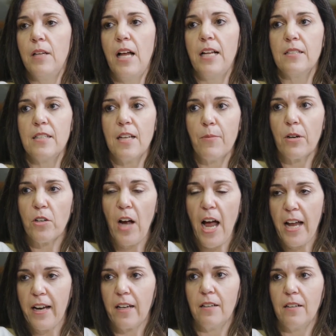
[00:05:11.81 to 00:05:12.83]
and
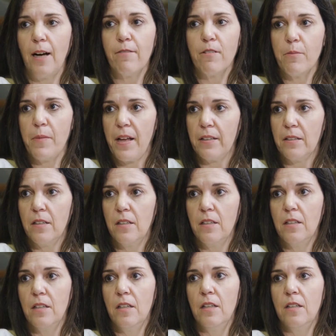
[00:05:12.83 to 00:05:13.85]
democratic government
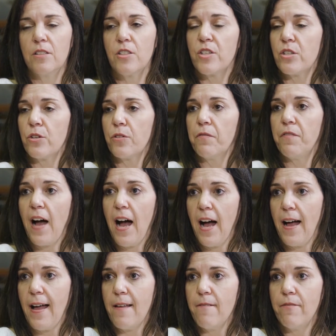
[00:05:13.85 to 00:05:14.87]
to
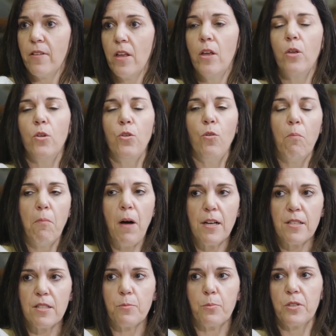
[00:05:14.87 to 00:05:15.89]
survive, you
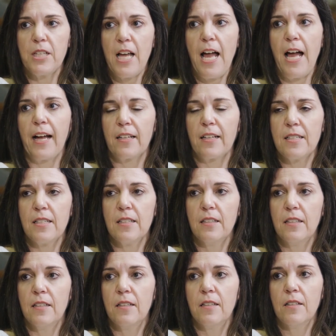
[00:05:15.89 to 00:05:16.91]
must protect
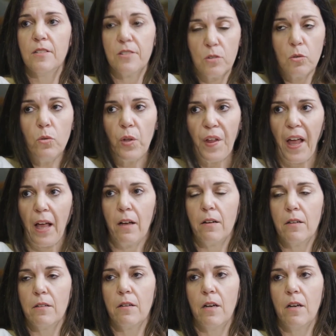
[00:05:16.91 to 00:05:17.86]
schooling